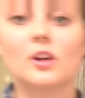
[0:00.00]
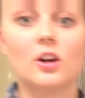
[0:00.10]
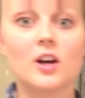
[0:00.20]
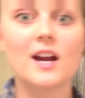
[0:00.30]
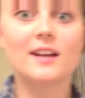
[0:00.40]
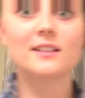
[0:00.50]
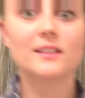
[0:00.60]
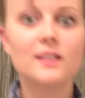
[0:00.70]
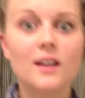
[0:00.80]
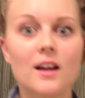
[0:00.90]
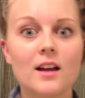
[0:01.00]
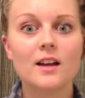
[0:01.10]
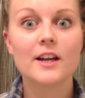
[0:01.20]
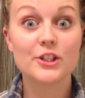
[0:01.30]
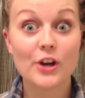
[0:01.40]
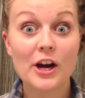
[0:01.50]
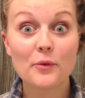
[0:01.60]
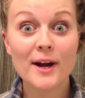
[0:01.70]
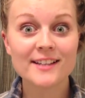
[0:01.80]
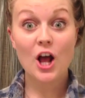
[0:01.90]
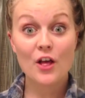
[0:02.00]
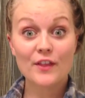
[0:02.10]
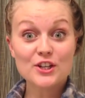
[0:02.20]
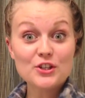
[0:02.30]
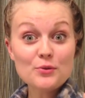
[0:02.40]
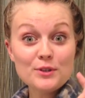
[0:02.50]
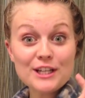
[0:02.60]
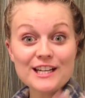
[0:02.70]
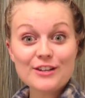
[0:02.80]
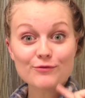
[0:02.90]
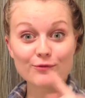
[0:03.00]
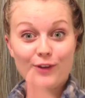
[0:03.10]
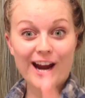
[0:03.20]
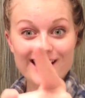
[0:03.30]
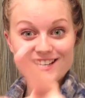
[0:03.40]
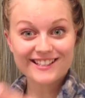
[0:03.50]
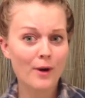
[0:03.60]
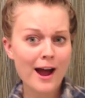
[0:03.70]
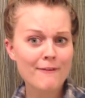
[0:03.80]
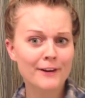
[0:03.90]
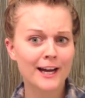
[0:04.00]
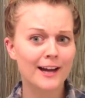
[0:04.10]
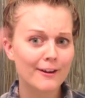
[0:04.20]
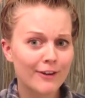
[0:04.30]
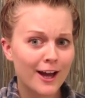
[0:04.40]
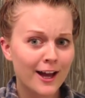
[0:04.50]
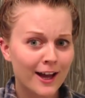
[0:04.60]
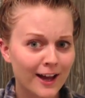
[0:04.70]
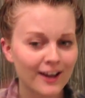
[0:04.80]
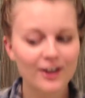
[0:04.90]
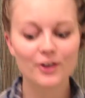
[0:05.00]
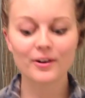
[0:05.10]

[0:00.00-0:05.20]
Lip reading: All right. Is your hair wet? Then you did it right. High five.